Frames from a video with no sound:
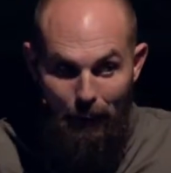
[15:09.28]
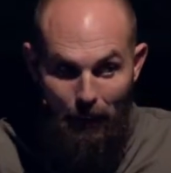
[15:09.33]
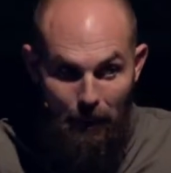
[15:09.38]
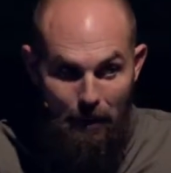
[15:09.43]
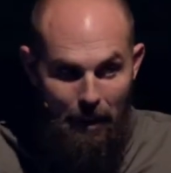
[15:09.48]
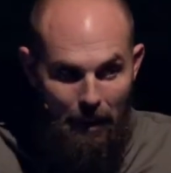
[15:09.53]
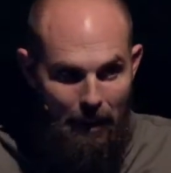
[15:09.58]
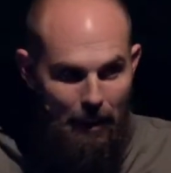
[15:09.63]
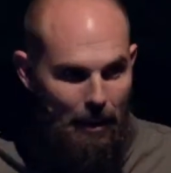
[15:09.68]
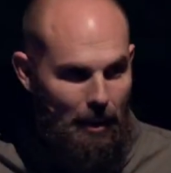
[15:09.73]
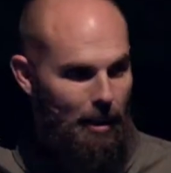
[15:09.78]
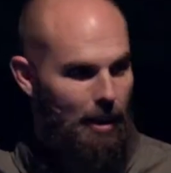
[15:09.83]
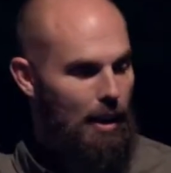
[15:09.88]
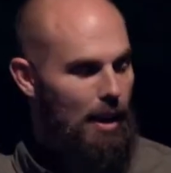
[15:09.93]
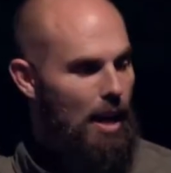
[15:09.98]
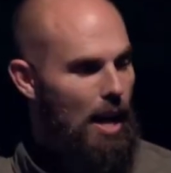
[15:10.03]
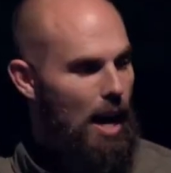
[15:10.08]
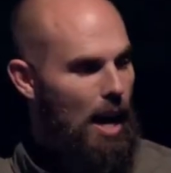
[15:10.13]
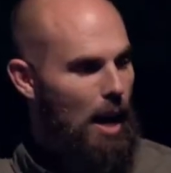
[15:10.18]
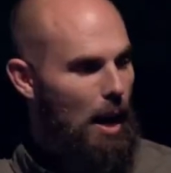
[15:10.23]
No kidding.
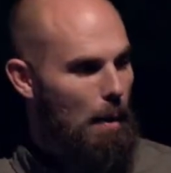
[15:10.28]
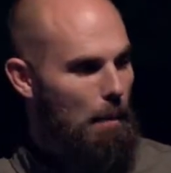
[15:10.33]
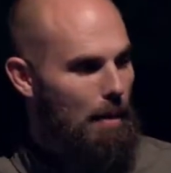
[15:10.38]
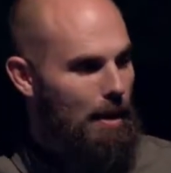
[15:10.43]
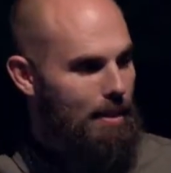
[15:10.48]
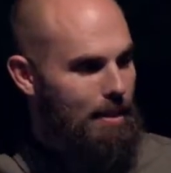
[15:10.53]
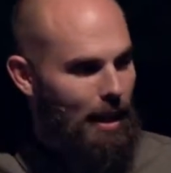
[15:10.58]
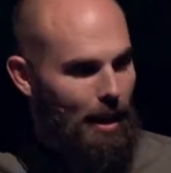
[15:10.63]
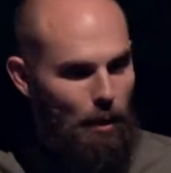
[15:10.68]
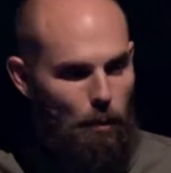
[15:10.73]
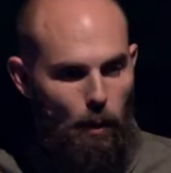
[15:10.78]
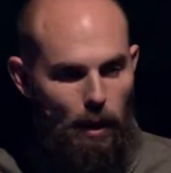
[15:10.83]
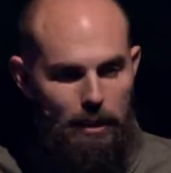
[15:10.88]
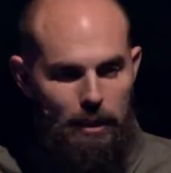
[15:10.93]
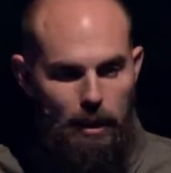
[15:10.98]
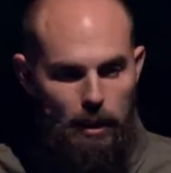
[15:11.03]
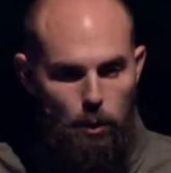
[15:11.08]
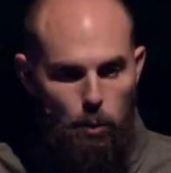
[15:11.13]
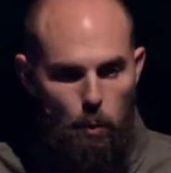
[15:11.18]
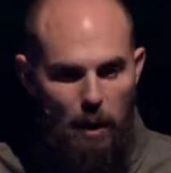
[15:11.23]
Um, he's like, Watch
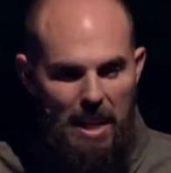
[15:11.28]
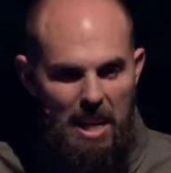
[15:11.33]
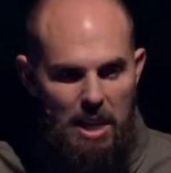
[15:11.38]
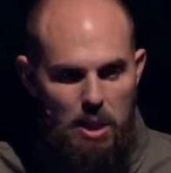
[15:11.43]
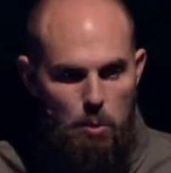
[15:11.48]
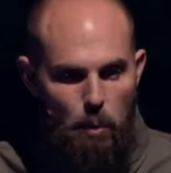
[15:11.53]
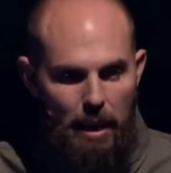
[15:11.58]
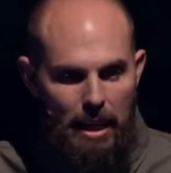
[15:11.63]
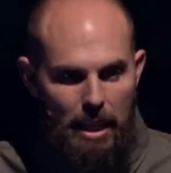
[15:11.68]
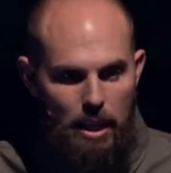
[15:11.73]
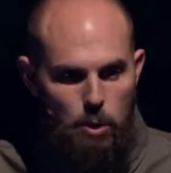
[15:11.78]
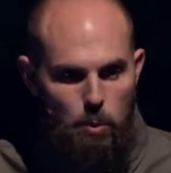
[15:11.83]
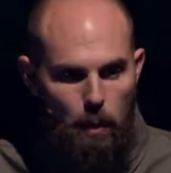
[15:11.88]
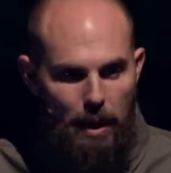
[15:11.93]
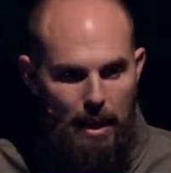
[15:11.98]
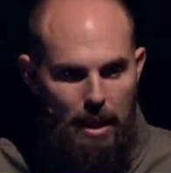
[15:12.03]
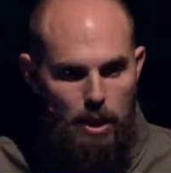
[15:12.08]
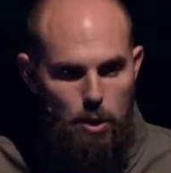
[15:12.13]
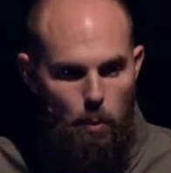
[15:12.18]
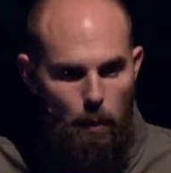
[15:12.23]
this Wendy's, Wendy's,
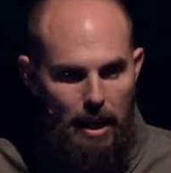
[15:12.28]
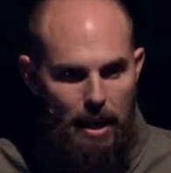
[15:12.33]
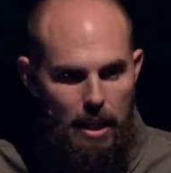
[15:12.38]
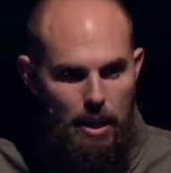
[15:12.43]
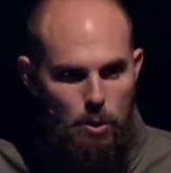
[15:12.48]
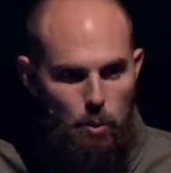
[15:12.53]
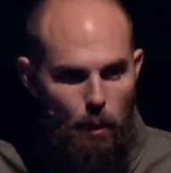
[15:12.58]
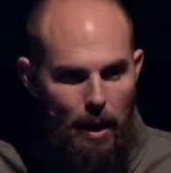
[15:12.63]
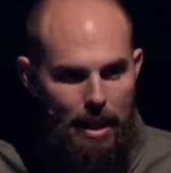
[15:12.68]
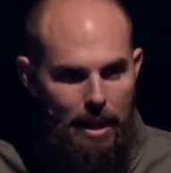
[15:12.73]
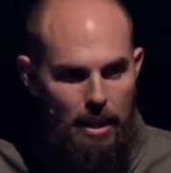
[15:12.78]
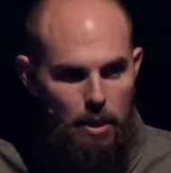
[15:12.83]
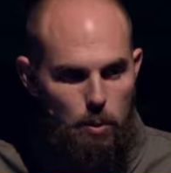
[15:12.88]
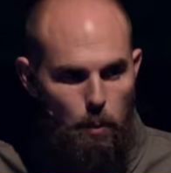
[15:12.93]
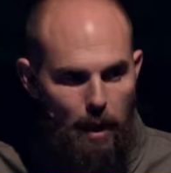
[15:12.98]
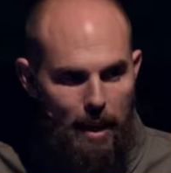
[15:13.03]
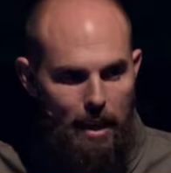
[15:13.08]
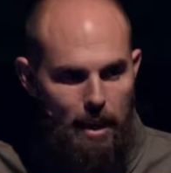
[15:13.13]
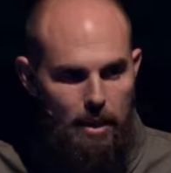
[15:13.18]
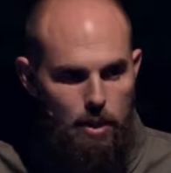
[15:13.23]
Wendy's, Wendy's, Wendy's,
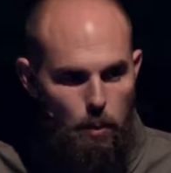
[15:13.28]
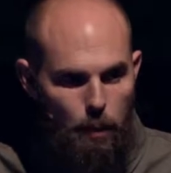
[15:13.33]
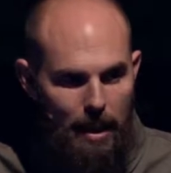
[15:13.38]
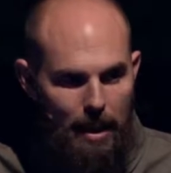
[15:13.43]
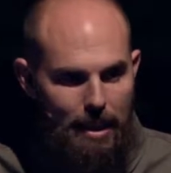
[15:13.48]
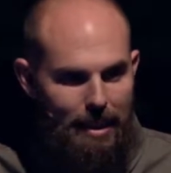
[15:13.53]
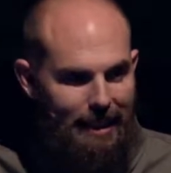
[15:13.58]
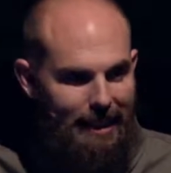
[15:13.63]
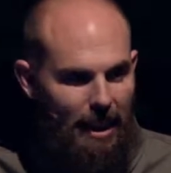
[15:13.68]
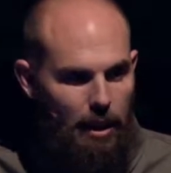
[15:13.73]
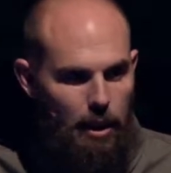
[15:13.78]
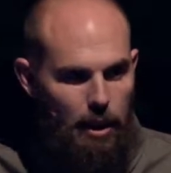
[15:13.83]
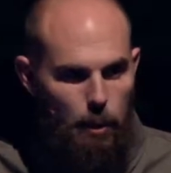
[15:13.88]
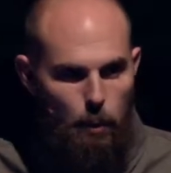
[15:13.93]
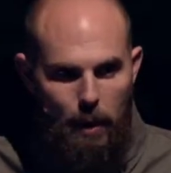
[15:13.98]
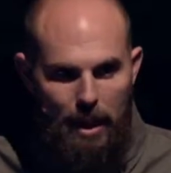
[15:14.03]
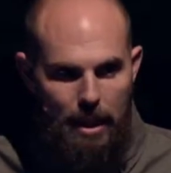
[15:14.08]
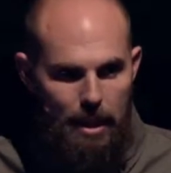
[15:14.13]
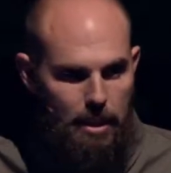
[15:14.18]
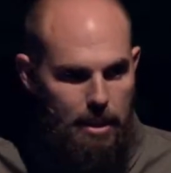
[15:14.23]
Wendy's, Wendy's, Siri,
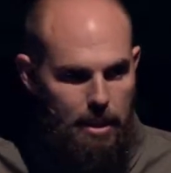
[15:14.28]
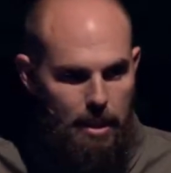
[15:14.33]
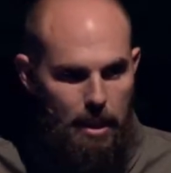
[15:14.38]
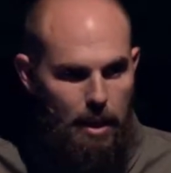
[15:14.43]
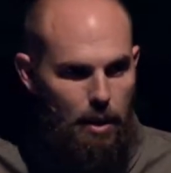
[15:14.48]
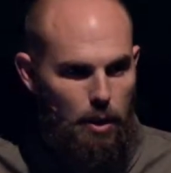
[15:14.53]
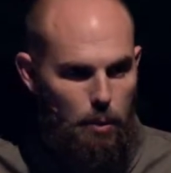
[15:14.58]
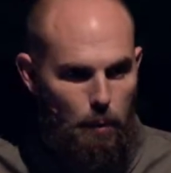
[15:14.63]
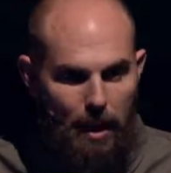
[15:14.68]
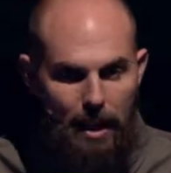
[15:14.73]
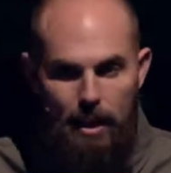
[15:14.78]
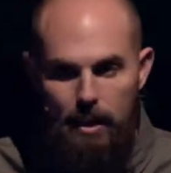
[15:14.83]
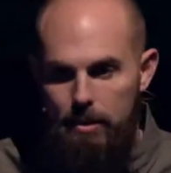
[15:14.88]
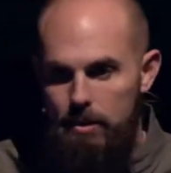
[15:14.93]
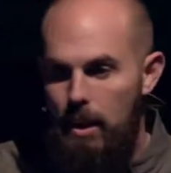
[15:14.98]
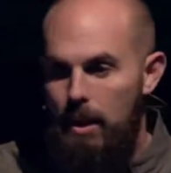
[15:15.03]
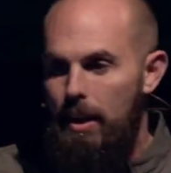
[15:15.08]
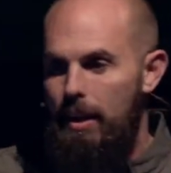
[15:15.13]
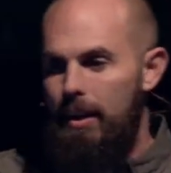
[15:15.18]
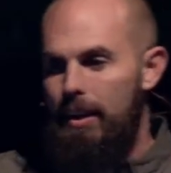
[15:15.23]
Wendy's, Siri, Wendy's.
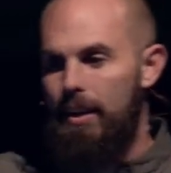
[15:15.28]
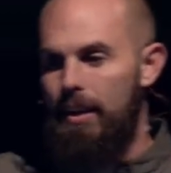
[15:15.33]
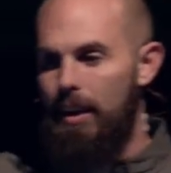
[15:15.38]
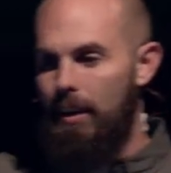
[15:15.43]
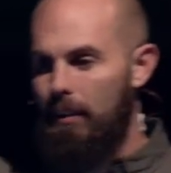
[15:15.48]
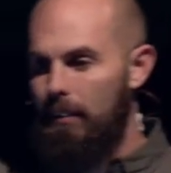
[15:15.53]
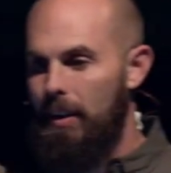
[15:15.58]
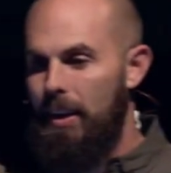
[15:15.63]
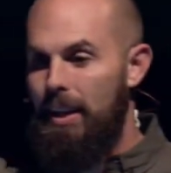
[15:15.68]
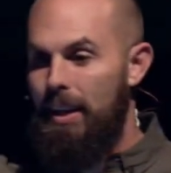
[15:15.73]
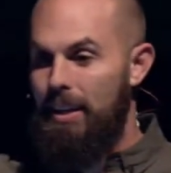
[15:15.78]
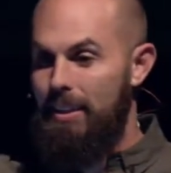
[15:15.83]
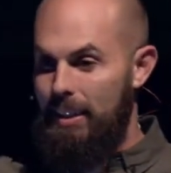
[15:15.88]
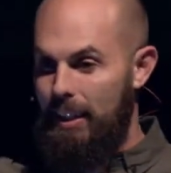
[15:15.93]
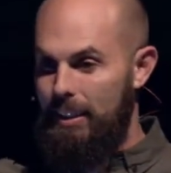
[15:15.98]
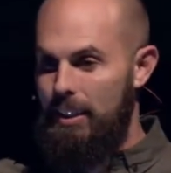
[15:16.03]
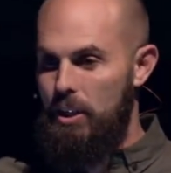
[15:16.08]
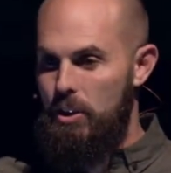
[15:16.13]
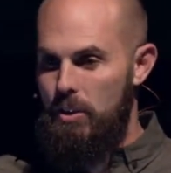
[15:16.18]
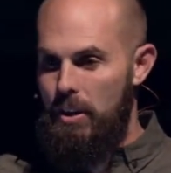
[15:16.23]
You know, he's
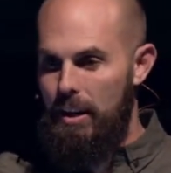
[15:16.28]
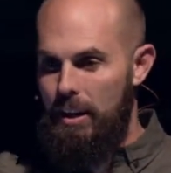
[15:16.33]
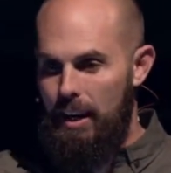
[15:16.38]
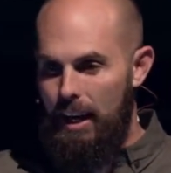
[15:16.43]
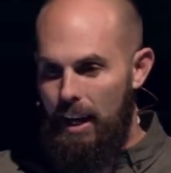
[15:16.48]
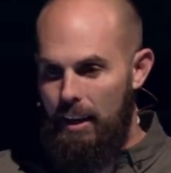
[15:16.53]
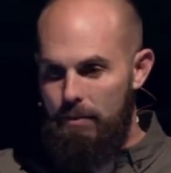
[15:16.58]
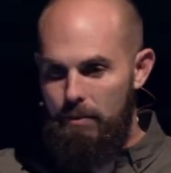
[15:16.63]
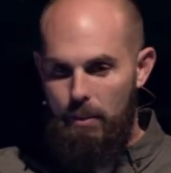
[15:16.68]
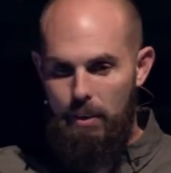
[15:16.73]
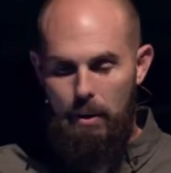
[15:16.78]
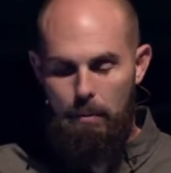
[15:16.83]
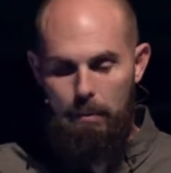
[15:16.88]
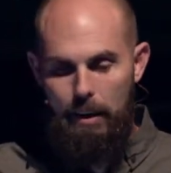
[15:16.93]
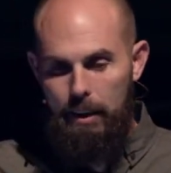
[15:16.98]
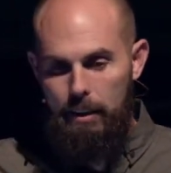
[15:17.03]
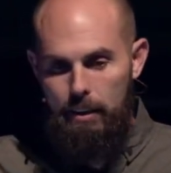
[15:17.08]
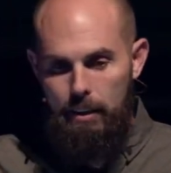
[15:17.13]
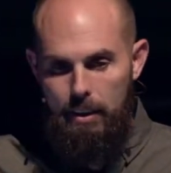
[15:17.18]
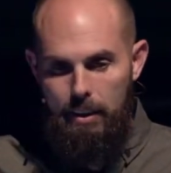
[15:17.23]
like, Did you get an ad for it? I'm
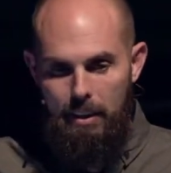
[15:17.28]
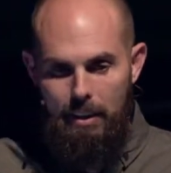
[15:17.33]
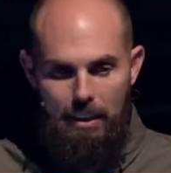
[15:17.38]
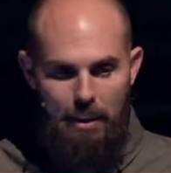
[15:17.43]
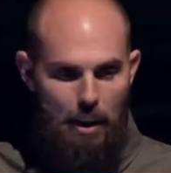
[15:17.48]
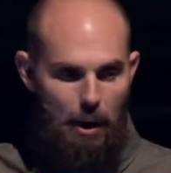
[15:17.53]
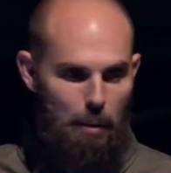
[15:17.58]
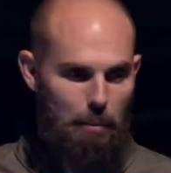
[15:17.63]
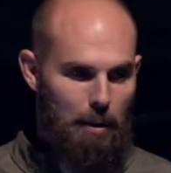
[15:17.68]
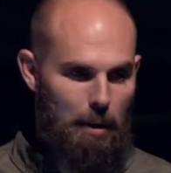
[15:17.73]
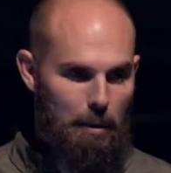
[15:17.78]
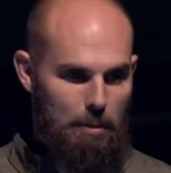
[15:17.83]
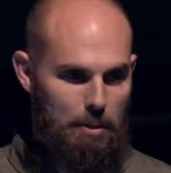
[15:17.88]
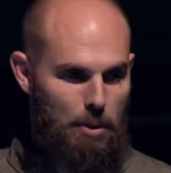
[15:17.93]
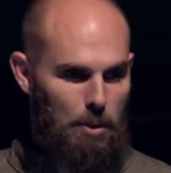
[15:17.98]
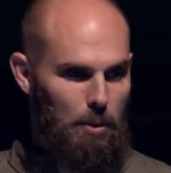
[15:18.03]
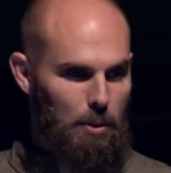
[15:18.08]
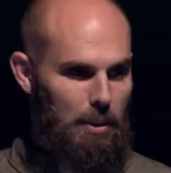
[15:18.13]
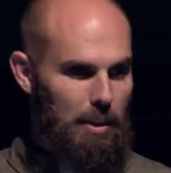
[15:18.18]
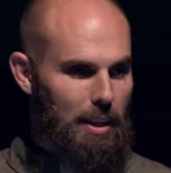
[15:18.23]
like, No, but it was
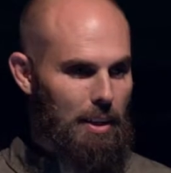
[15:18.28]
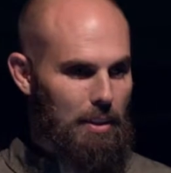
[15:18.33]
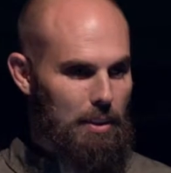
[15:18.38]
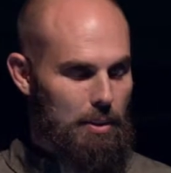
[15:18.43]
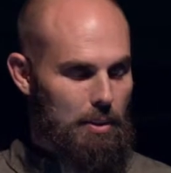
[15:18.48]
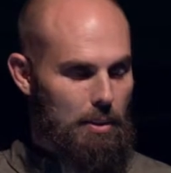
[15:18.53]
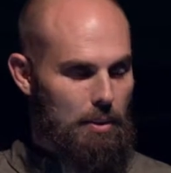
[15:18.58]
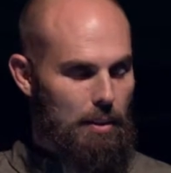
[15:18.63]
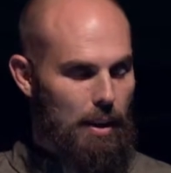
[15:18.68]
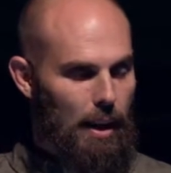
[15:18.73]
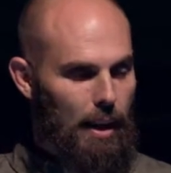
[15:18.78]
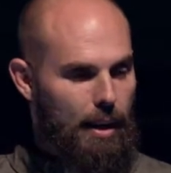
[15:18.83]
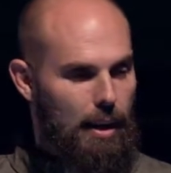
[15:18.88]
cool to hear you do that.